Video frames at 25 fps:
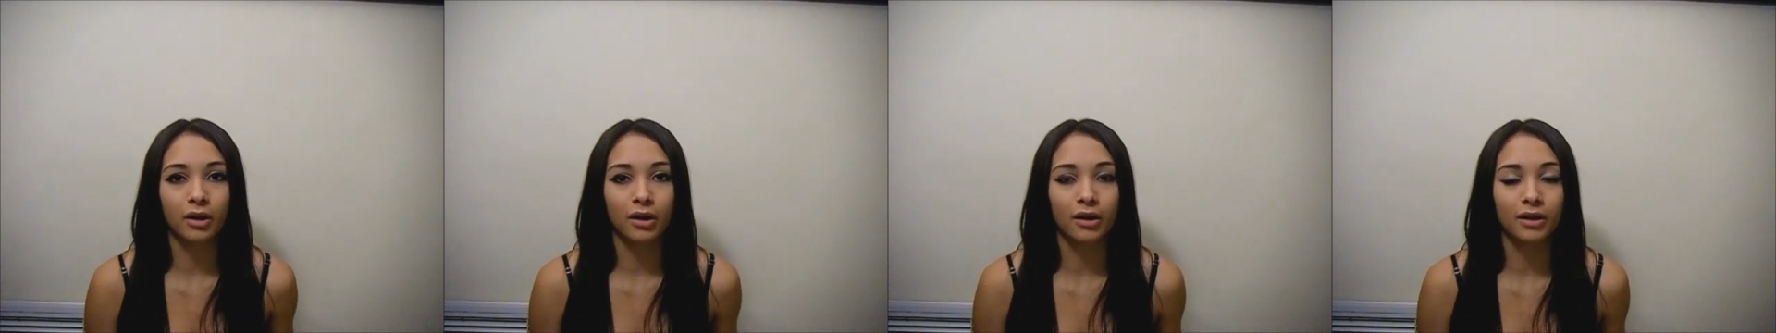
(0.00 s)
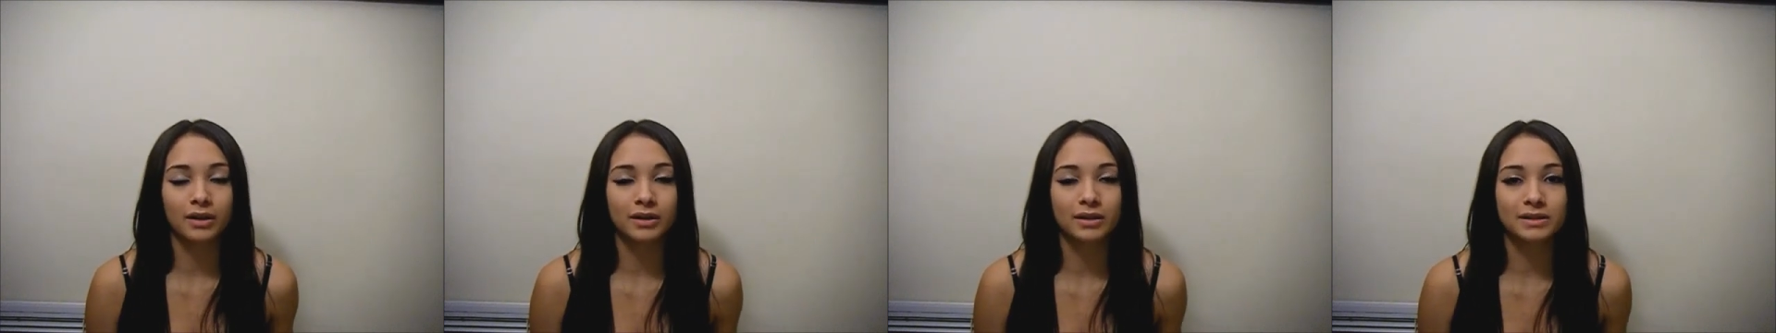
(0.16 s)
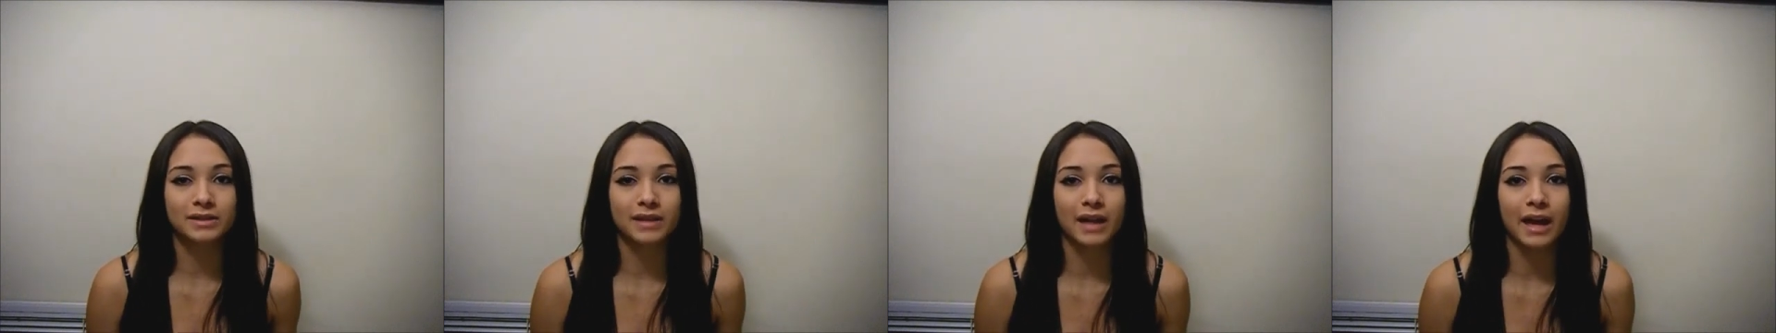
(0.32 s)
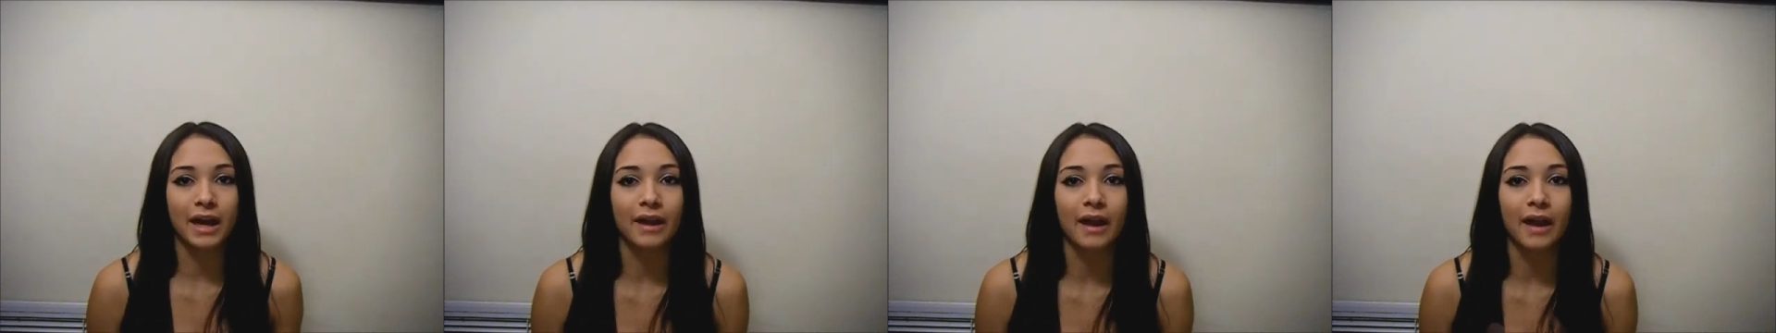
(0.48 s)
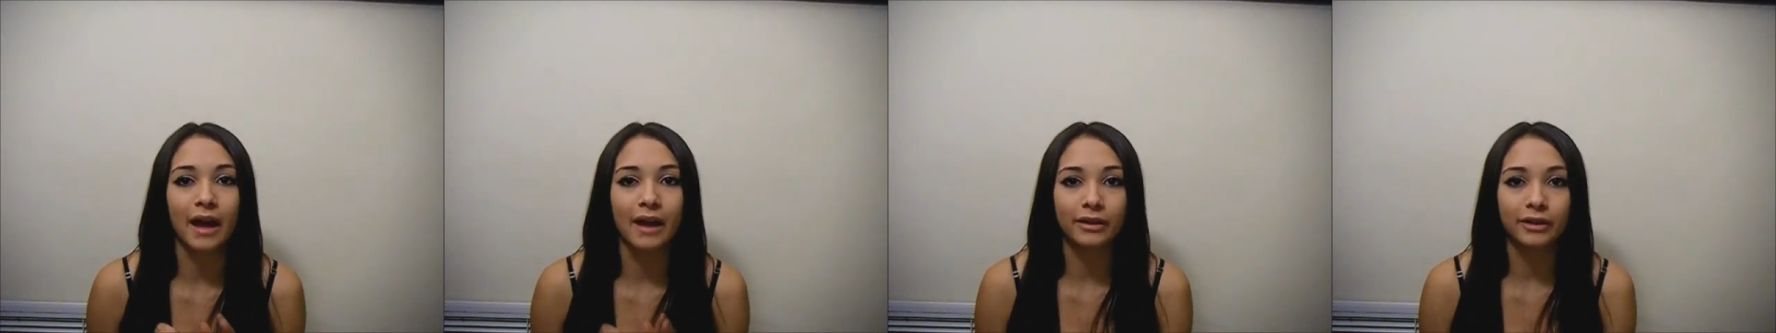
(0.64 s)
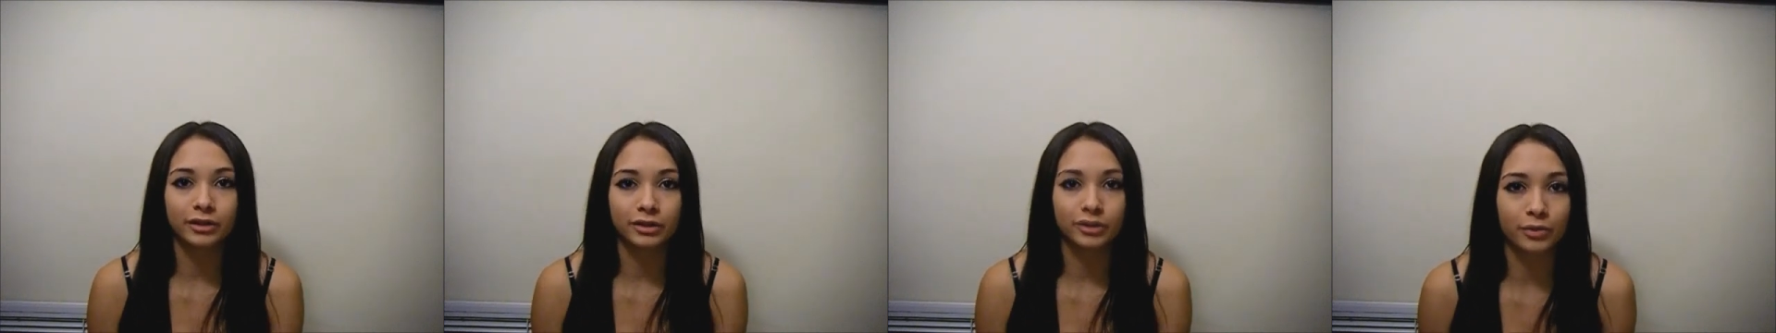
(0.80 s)
cards
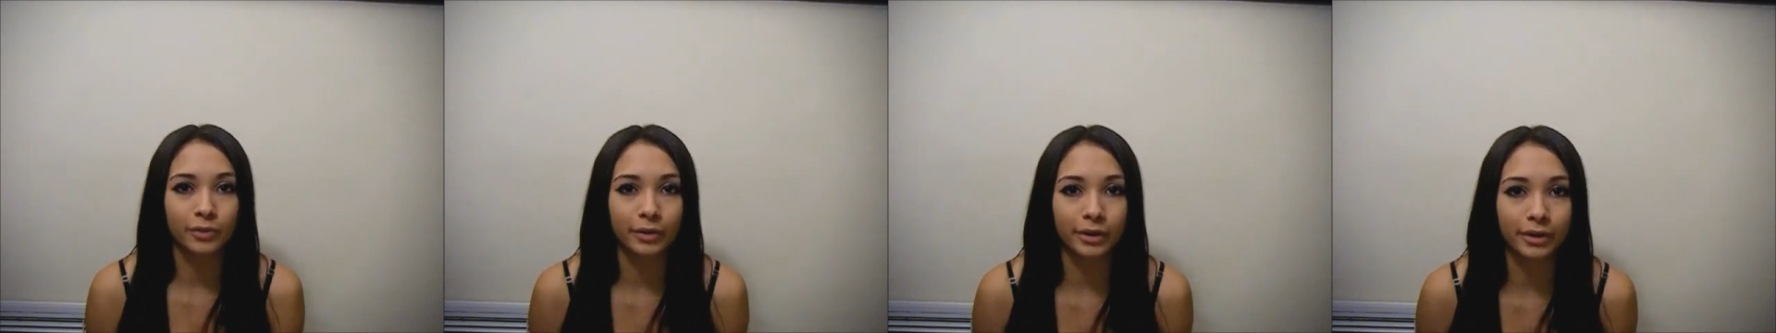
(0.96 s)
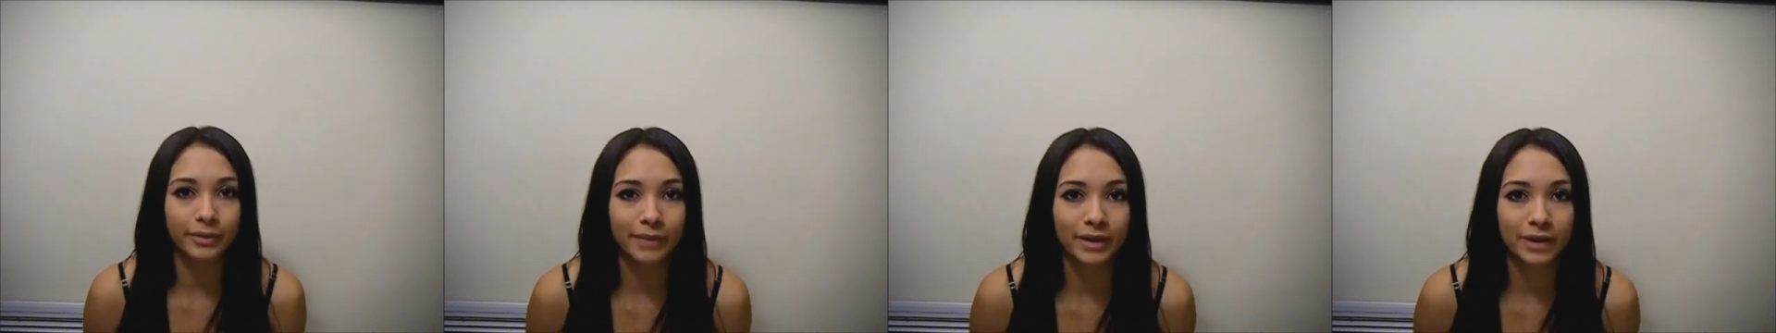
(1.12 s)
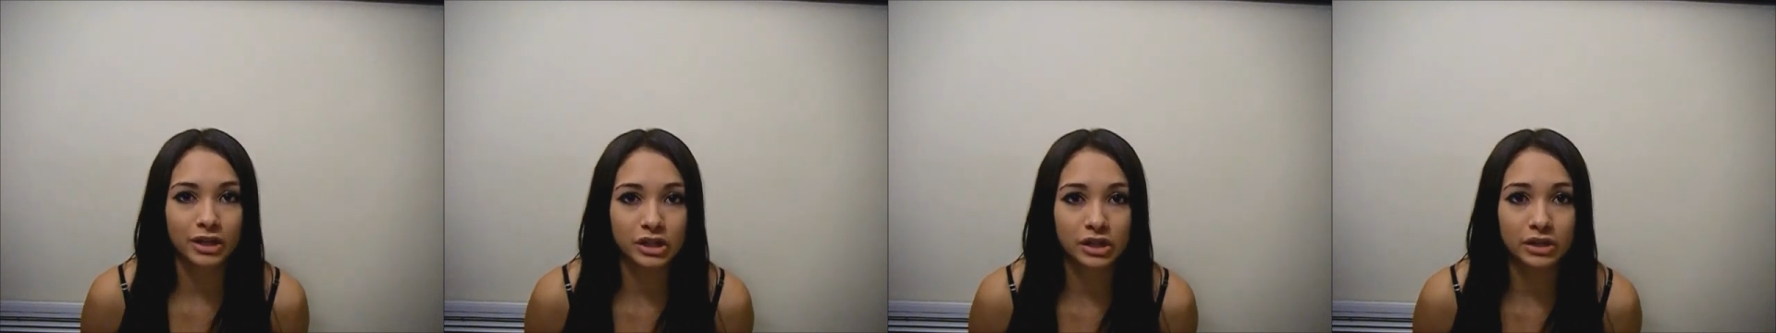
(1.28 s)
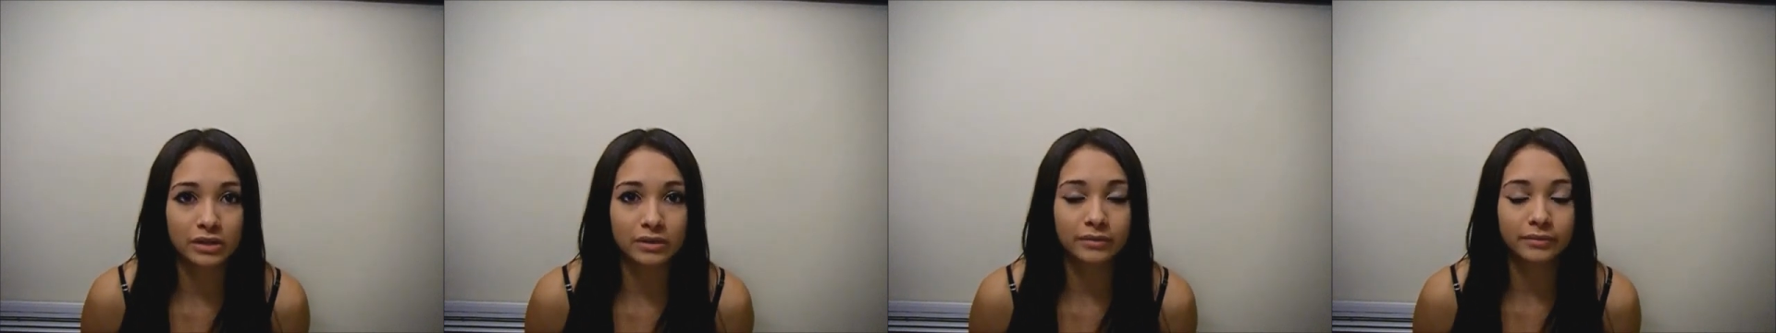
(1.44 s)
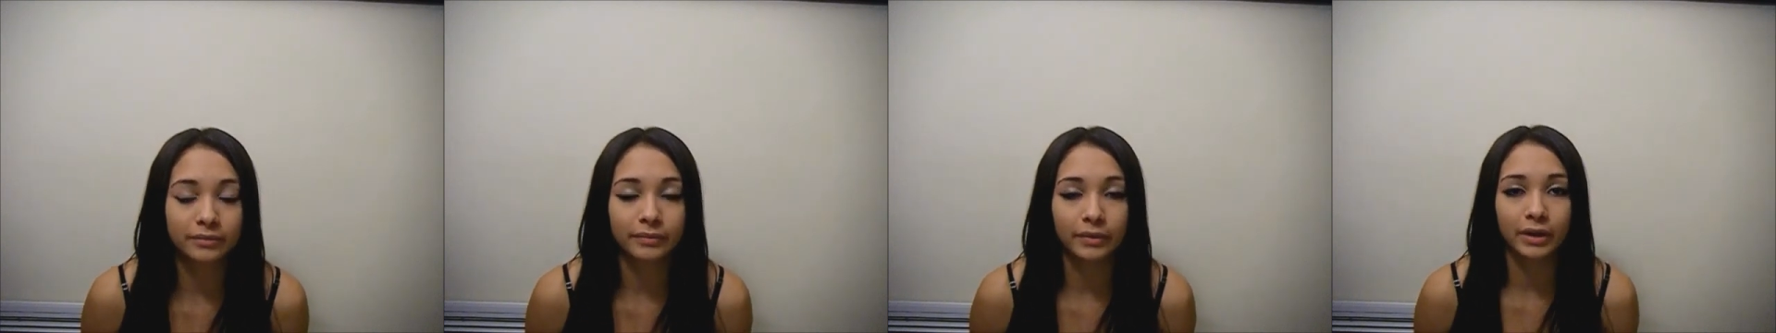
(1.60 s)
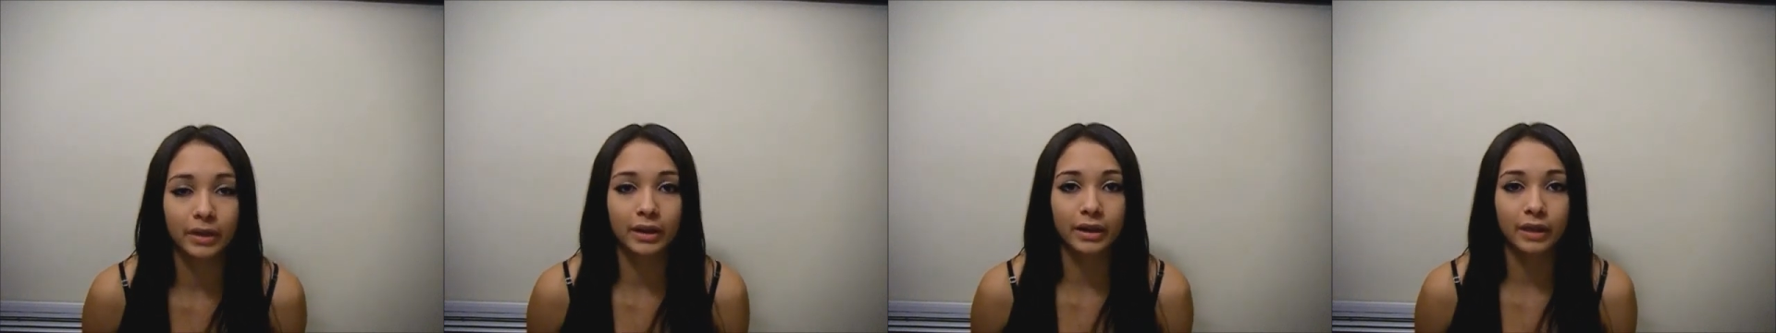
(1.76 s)
that I do want to
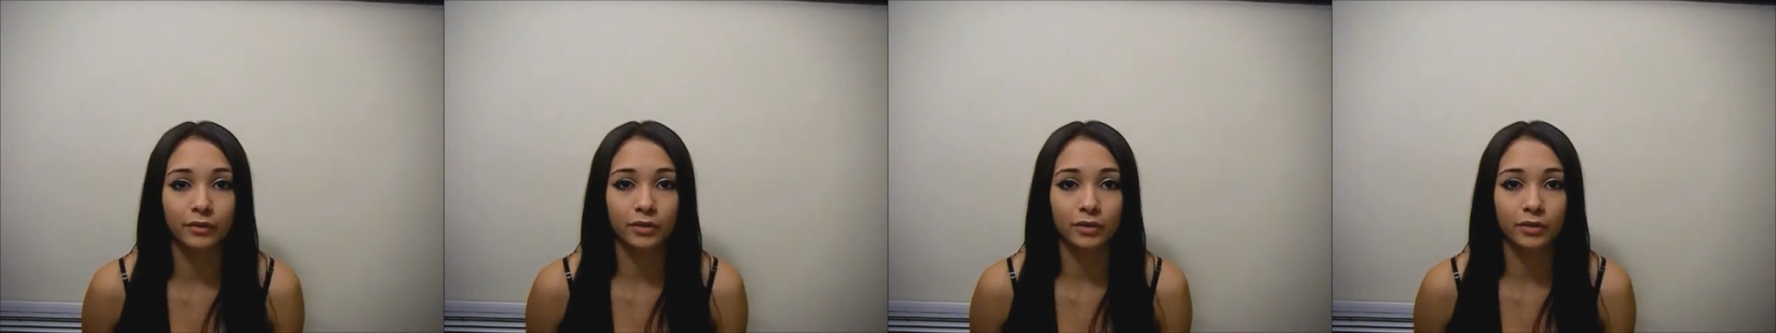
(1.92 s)
mention